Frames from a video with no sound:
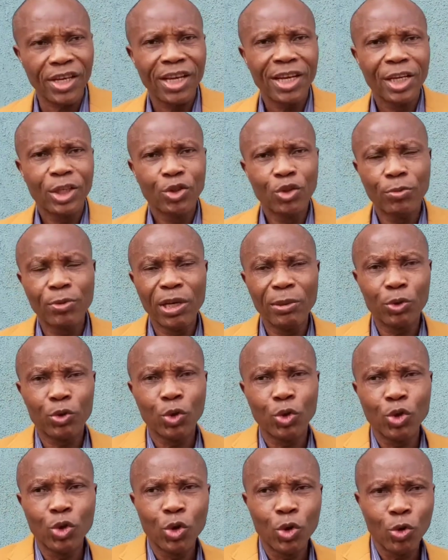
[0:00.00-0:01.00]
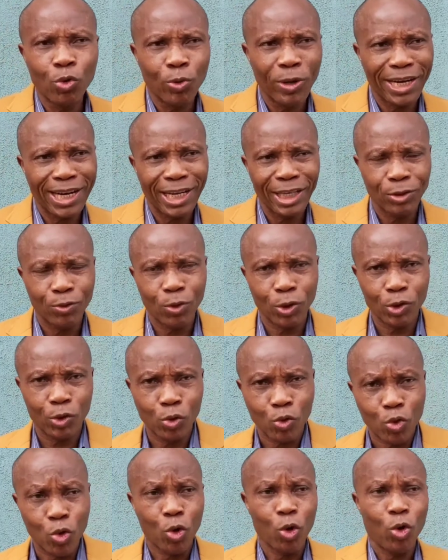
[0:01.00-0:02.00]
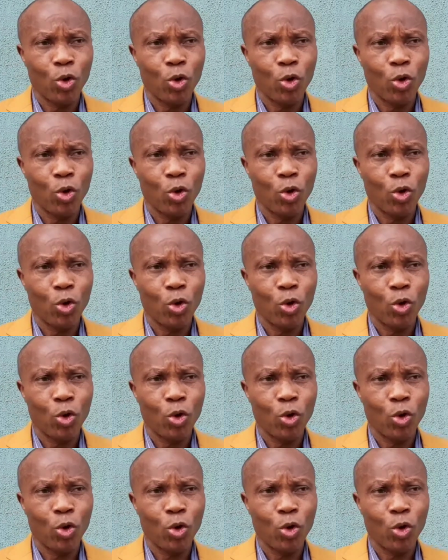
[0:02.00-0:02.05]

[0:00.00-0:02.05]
You'll be able to know whether you want to go